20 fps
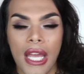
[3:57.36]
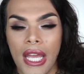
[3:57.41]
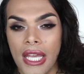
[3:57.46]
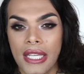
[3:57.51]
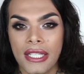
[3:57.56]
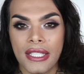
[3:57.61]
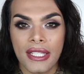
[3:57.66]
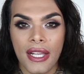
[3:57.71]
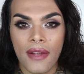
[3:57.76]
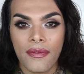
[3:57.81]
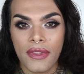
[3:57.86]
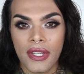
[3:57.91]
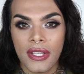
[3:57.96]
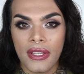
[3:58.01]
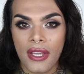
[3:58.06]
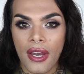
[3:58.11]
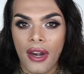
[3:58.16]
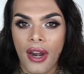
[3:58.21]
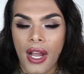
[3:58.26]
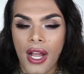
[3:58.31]
It's
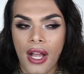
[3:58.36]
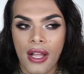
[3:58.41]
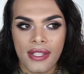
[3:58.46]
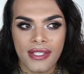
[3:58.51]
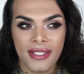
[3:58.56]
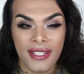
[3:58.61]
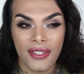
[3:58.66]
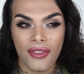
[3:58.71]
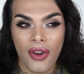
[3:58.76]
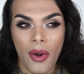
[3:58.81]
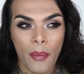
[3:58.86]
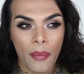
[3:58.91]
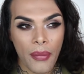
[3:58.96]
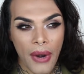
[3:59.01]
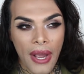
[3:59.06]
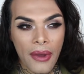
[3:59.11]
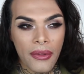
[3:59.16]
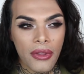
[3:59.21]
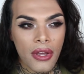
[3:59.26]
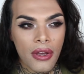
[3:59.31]
something that I can't say that I'm
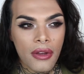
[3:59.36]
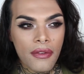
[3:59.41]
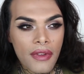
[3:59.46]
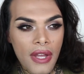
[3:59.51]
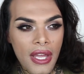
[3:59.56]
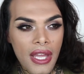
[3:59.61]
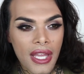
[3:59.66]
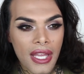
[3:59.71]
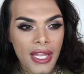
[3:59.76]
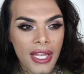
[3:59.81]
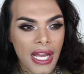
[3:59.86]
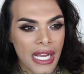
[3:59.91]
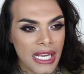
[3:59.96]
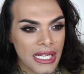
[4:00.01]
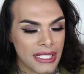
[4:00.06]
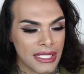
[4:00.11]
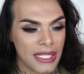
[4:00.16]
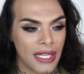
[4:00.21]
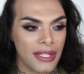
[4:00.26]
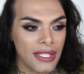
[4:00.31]
proud of.
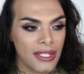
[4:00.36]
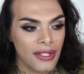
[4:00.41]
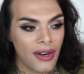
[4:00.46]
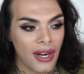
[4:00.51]
It's something